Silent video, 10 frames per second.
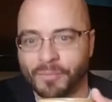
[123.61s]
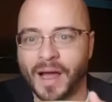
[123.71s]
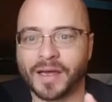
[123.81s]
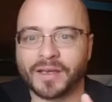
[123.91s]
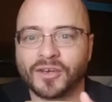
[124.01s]

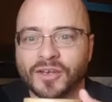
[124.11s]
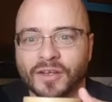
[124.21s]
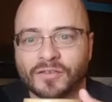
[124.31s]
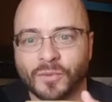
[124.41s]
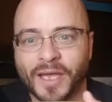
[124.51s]
My
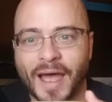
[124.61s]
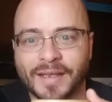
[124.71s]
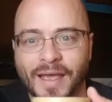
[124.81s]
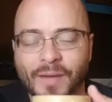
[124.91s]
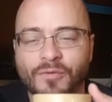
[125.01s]
goodness. We
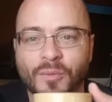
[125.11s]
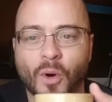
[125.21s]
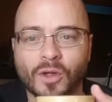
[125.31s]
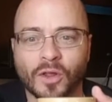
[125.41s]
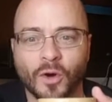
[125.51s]
got Gabe from
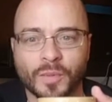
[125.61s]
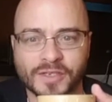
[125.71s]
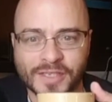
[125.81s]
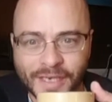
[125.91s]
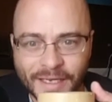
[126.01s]

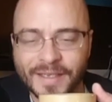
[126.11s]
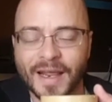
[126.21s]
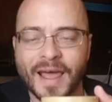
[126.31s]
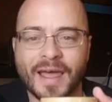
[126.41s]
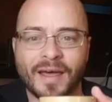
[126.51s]
Oklahoma City
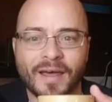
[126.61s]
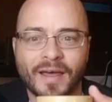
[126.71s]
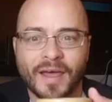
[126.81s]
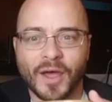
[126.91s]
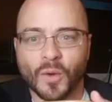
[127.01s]
today.
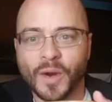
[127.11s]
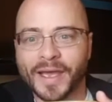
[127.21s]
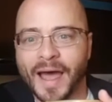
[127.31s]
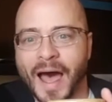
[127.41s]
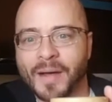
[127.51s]

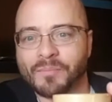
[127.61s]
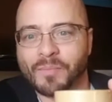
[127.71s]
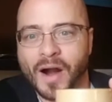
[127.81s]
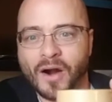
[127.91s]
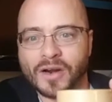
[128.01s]
We got
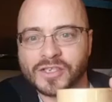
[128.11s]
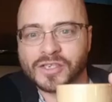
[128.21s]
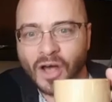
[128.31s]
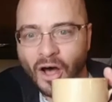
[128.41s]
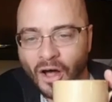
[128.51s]

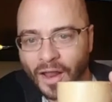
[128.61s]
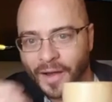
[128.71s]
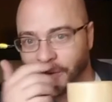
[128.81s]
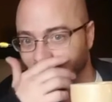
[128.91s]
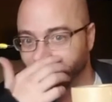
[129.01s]
Marisol.
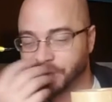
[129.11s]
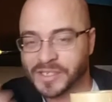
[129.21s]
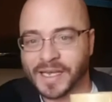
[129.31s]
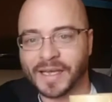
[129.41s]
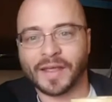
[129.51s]
I don't know if I'm
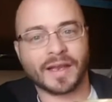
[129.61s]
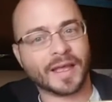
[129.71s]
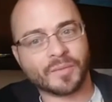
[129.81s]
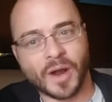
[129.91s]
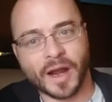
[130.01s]
saying that
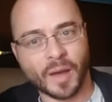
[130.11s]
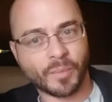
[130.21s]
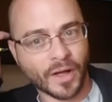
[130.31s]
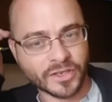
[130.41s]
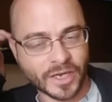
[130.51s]
name right. I
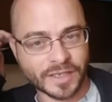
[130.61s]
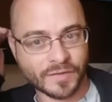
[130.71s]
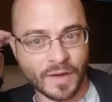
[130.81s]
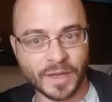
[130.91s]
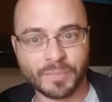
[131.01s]
apologize
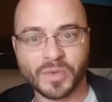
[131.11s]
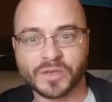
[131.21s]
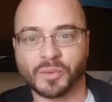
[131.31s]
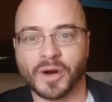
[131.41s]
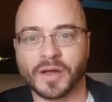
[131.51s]
if I
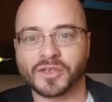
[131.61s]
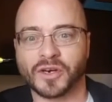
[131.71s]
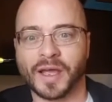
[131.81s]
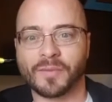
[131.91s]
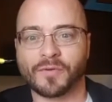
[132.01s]
mispronounce
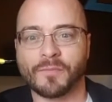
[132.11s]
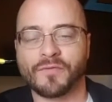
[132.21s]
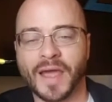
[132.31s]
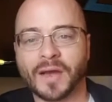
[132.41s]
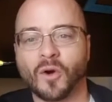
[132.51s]
your name. From
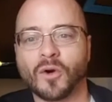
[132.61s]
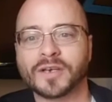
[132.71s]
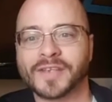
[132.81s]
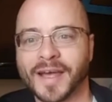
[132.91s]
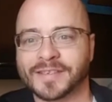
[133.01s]
Van
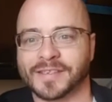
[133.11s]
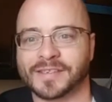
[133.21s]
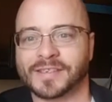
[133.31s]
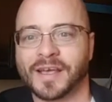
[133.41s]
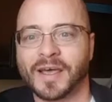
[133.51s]
Horn,
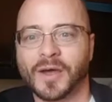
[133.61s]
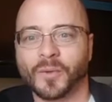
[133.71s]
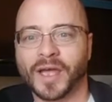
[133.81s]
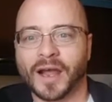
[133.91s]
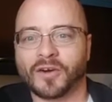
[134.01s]
Texas.
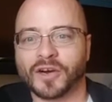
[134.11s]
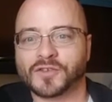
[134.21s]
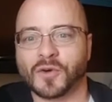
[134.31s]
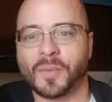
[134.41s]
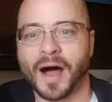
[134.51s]
We got
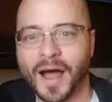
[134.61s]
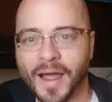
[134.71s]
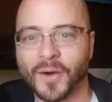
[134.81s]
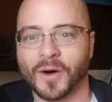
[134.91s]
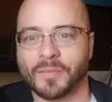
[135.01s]
Chris from
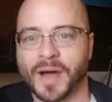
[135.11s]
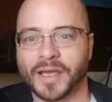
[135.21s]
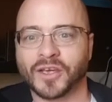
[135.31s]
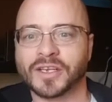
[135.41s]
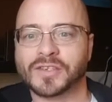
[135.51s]
Iowa.
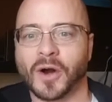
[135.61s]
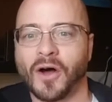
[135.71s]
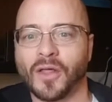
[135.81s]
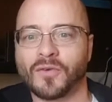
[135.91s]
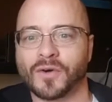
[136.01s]
My goodness, they're
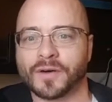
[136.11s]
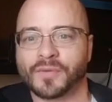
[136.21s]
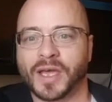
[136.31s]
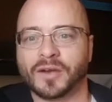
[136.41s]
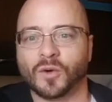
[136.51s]
all over.
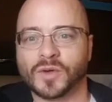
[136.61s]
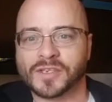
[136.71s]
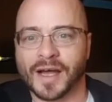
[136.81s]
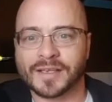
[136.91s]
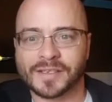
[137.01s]
Kendall,
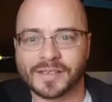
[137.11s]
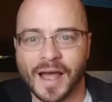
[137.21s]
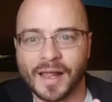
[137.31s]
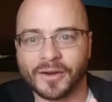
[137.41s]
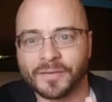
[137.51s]
Wisconsin.
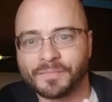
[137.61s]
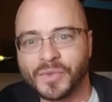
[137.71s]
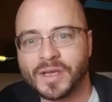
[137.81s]
Tyler.